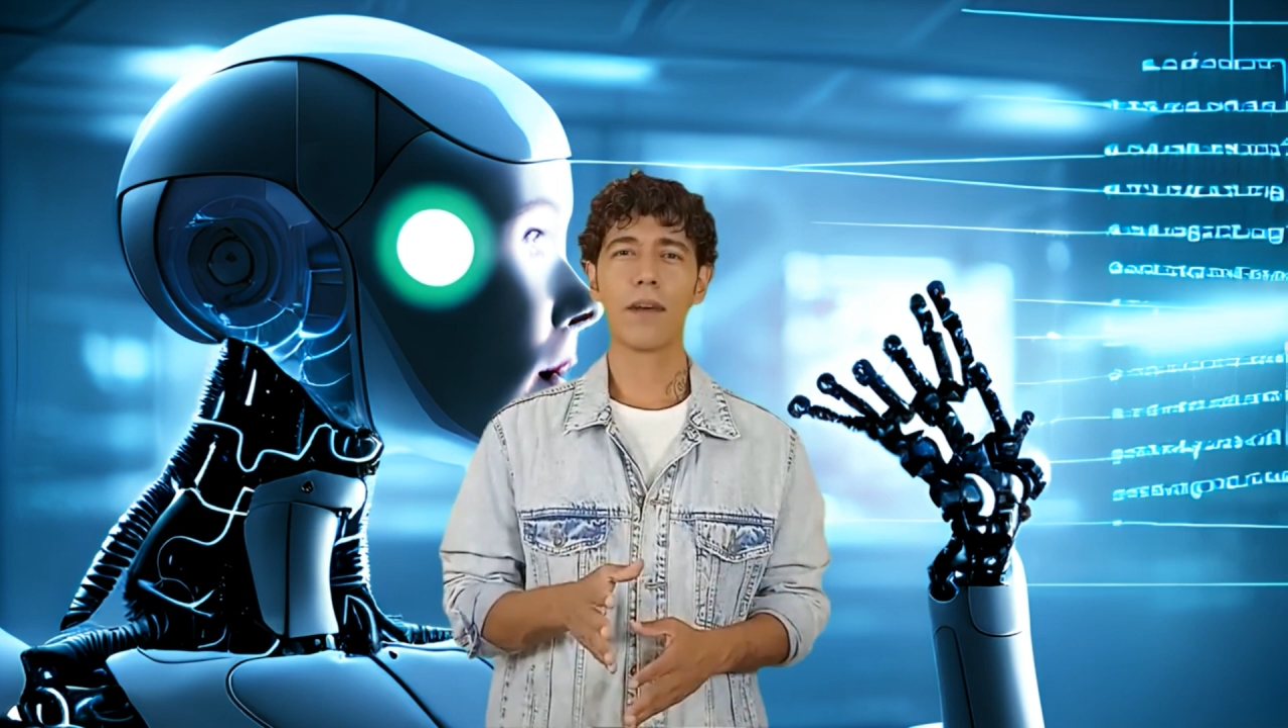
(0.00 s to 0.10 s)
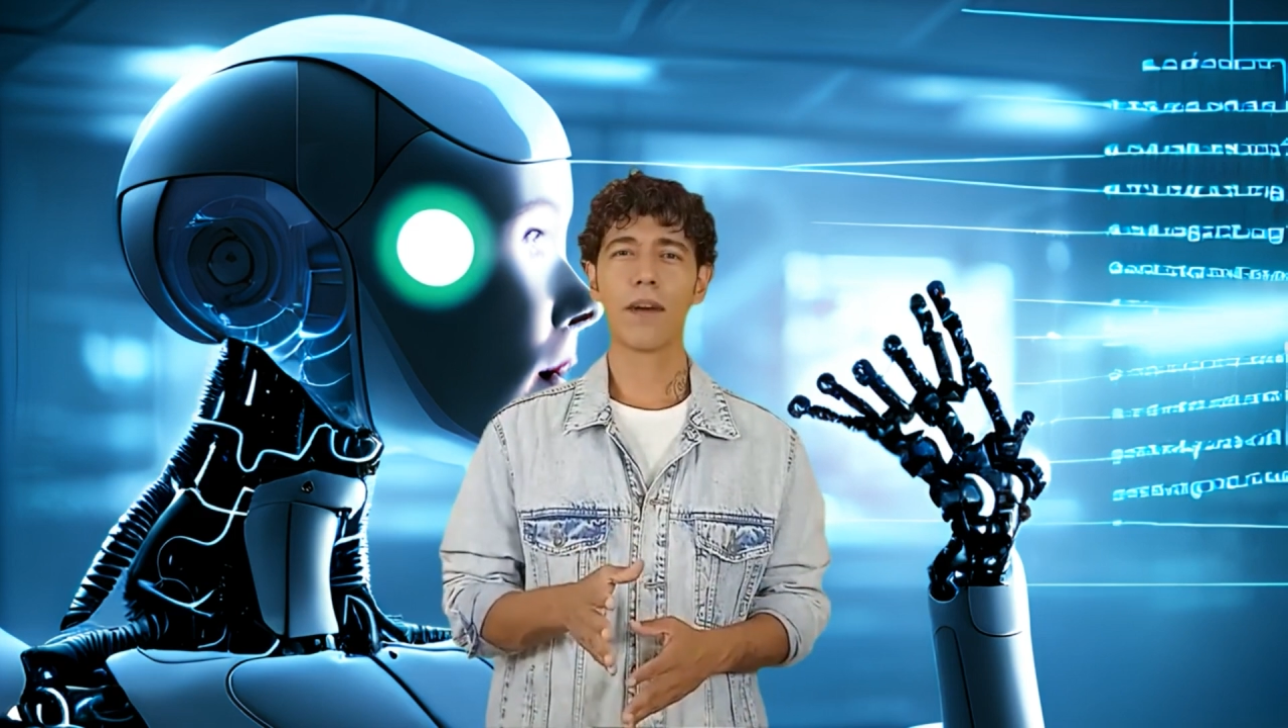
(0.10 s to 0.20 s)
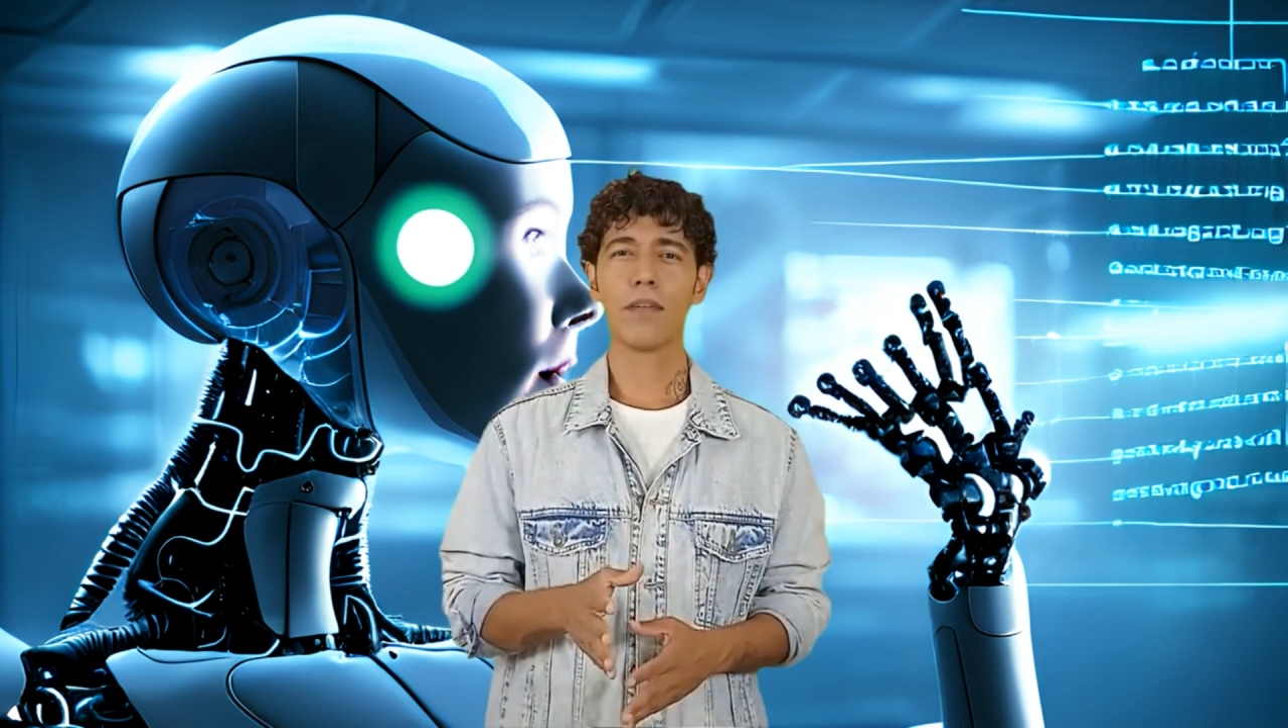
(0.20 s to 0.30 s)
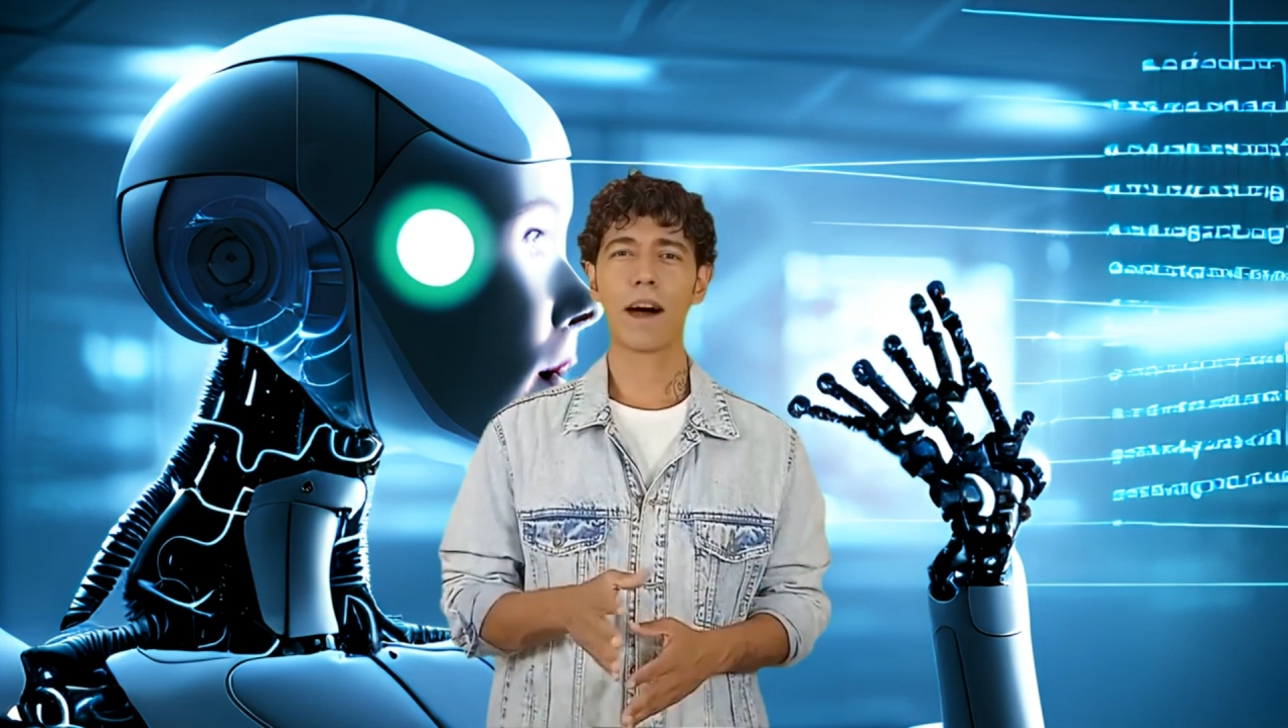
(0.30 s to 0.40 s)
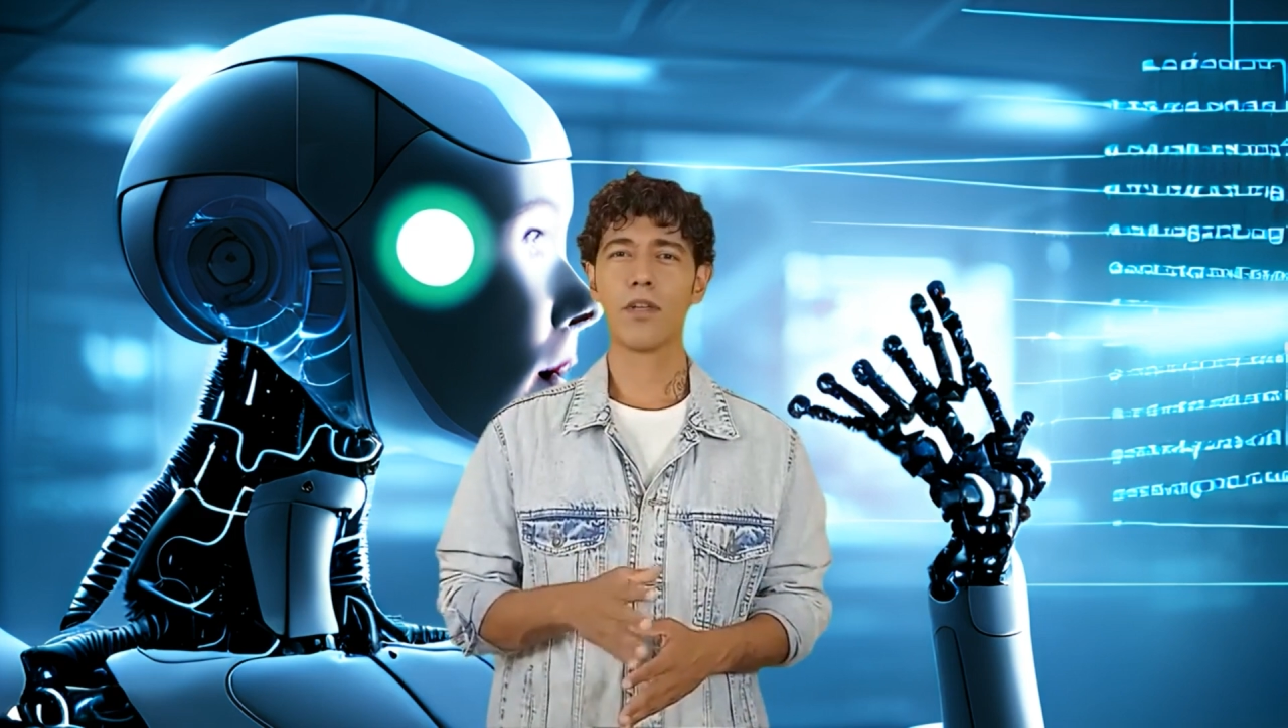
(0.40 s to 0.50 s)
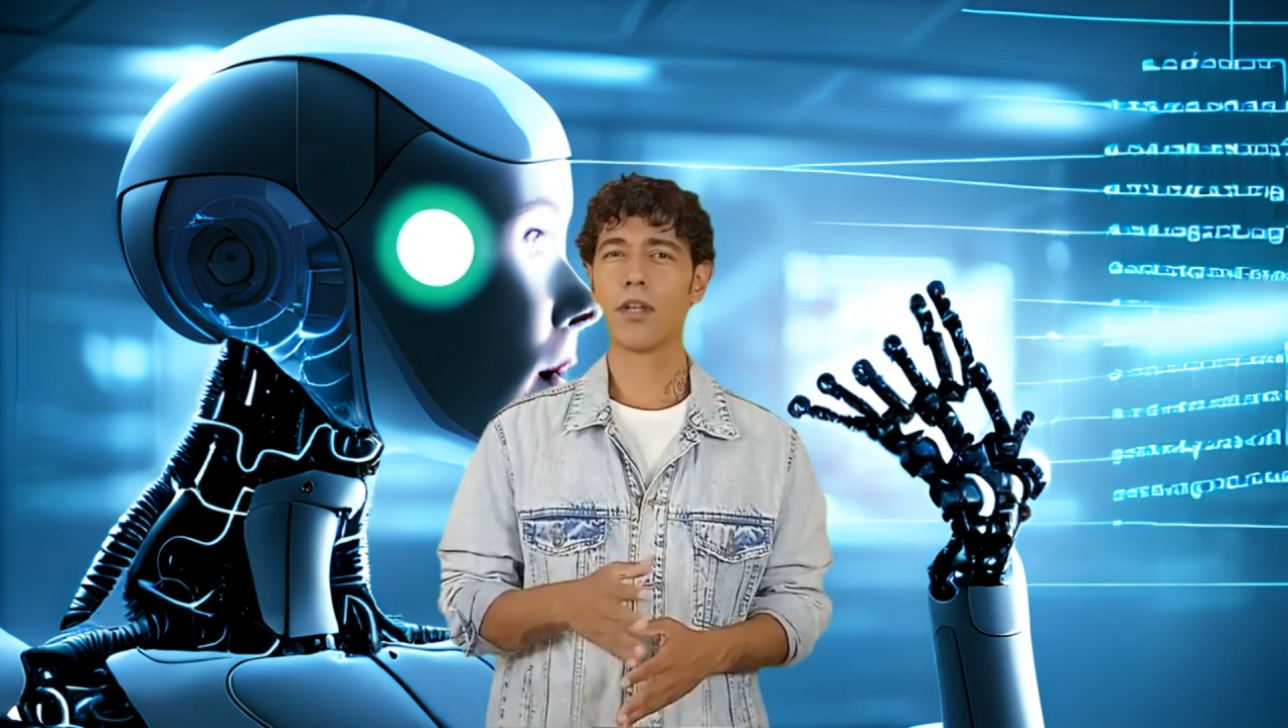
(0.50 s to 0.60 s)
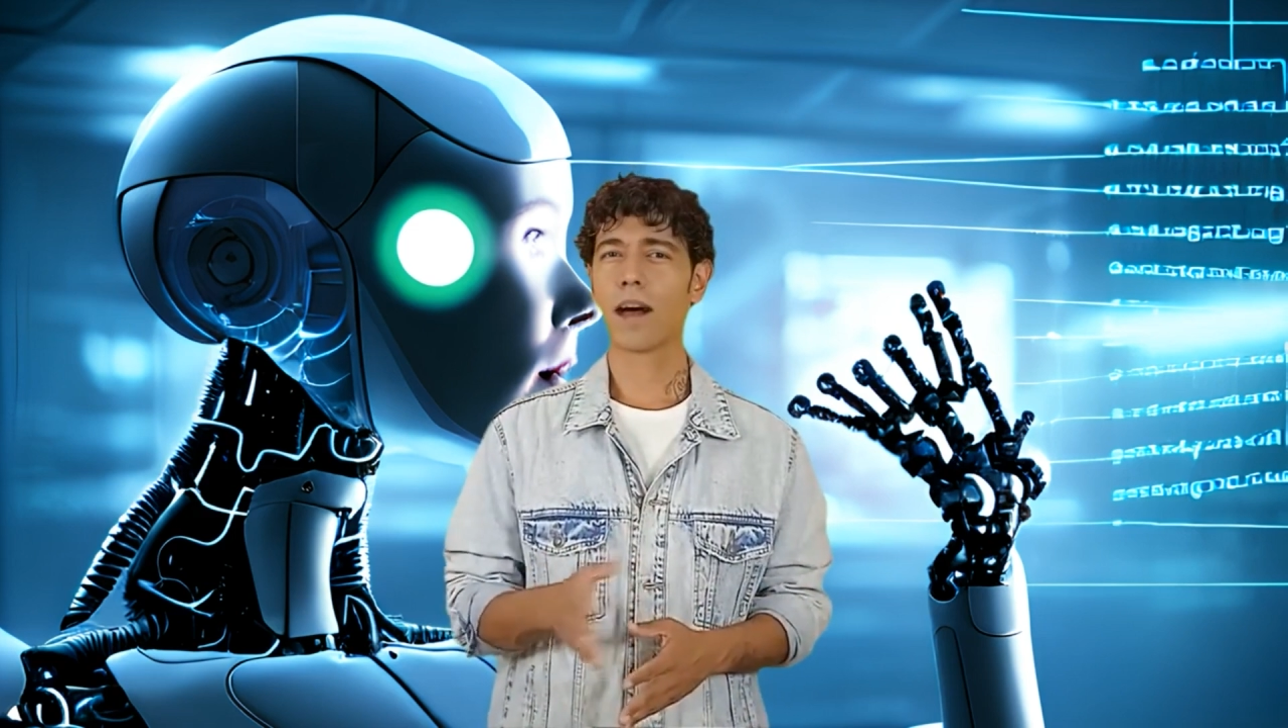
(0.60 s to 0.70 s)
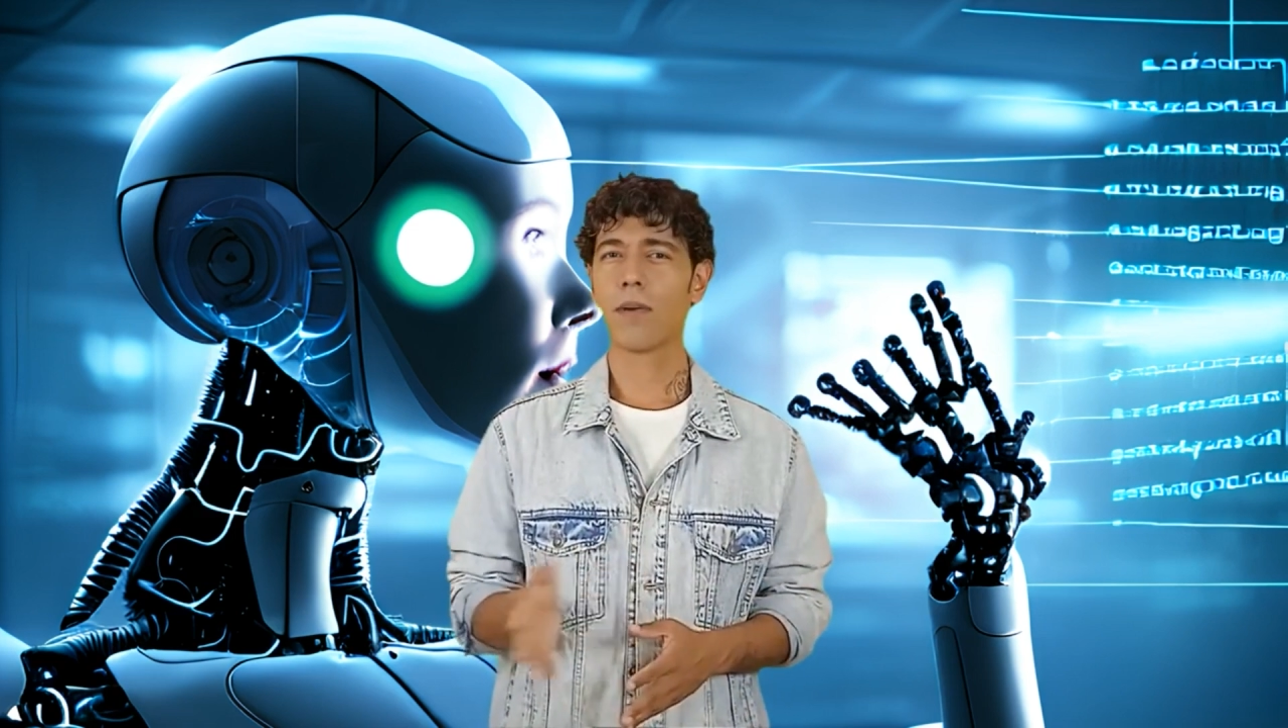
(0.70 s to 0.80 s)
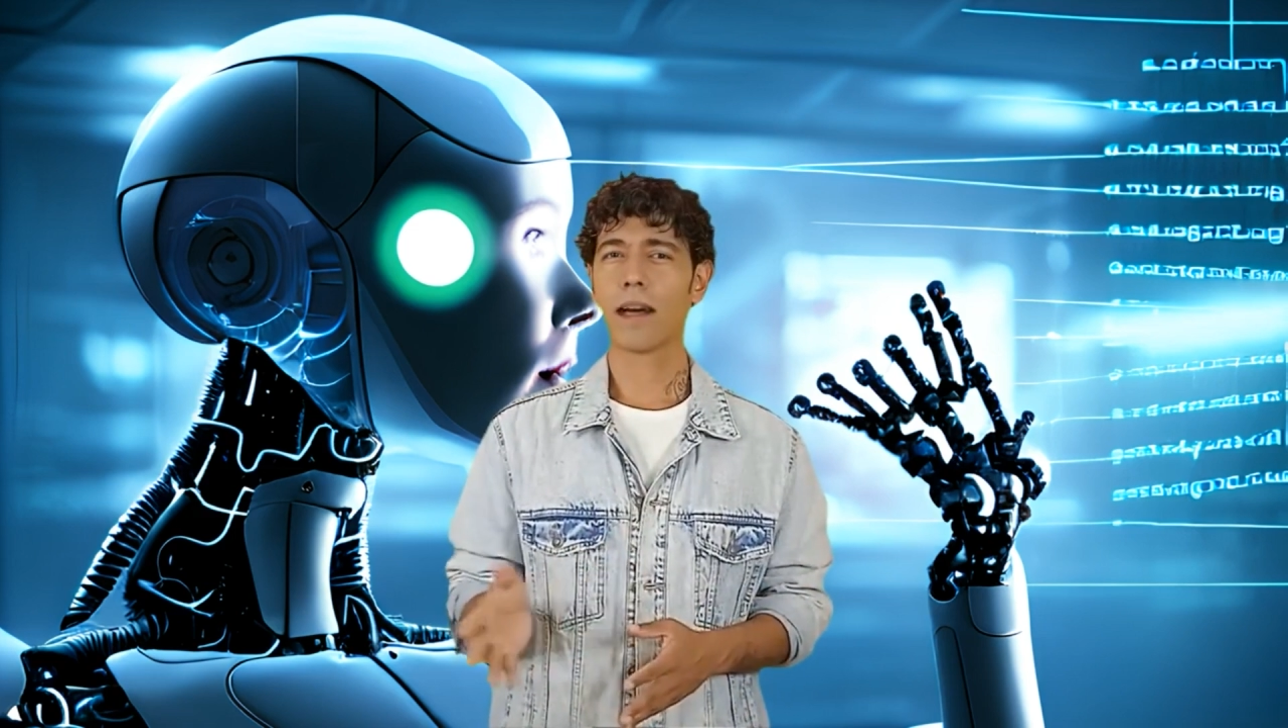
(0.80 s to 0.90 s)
Please like, share,